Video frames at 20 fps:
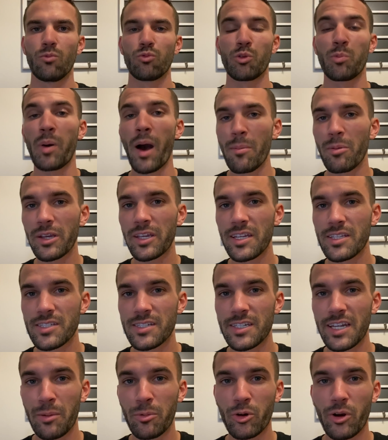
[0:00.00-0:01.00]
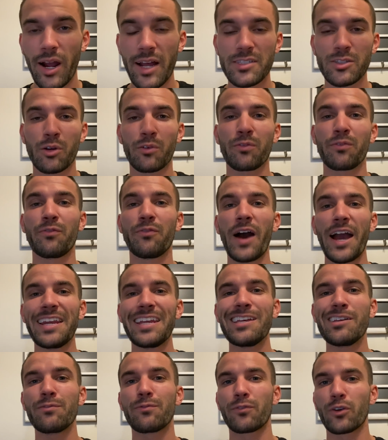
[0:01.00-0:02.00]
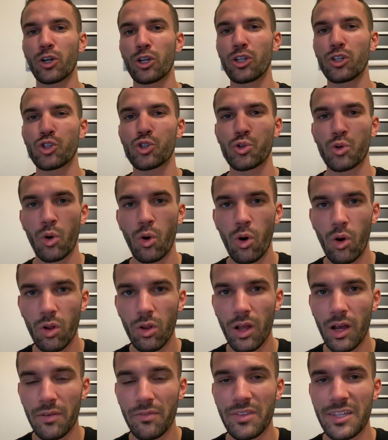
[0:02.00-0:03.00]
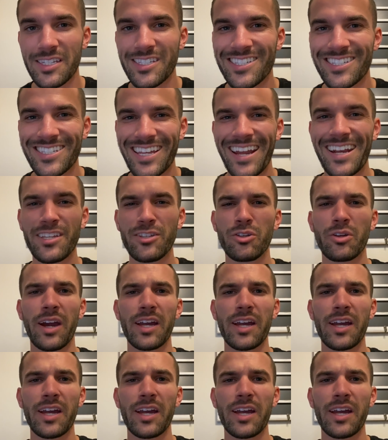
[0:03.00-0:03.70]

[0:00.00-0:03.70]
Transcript: Republicans and Democrats are fighting for control of the Senate.